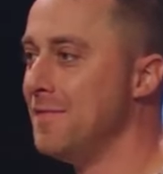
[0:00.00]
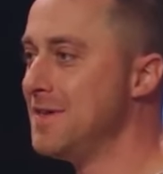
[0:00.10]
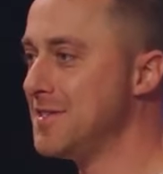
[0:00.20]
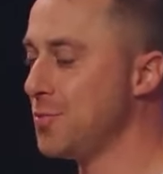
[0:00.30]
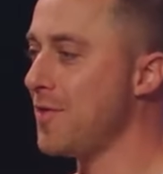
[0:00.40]

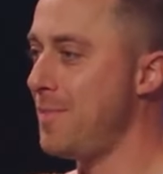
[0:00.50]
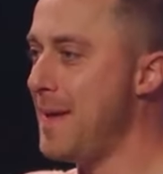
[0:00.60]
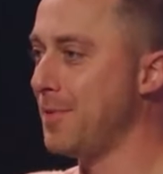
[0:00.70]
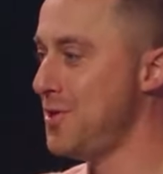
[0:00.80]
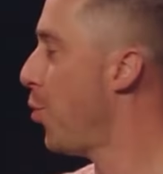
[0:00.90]
This is where the
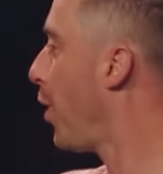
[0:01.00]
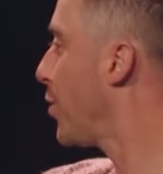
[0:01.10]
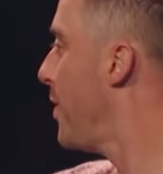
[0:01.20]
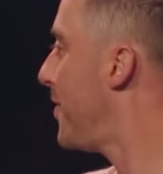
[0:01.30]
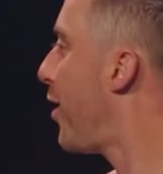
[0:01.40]
people you
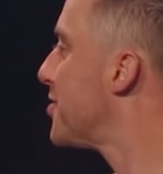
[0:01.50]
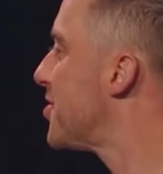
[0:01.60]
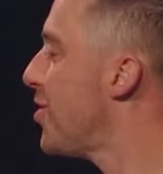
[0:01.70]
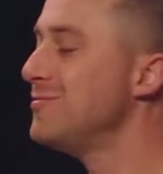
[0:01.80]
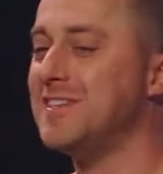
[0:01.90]
work with are
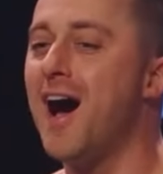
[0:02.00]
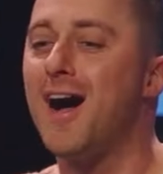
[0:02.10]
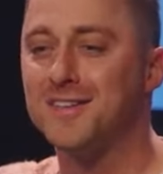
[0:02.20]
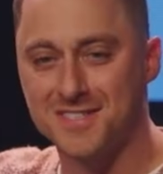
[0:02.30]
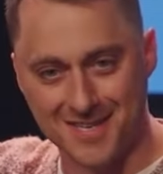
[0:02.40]
so
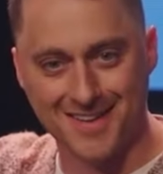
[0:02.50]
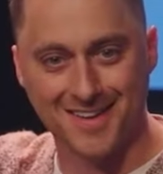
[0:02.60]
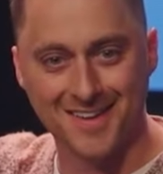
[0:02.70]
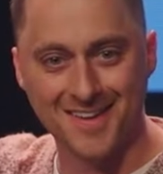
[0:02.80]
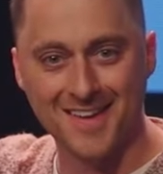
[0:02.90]
toxic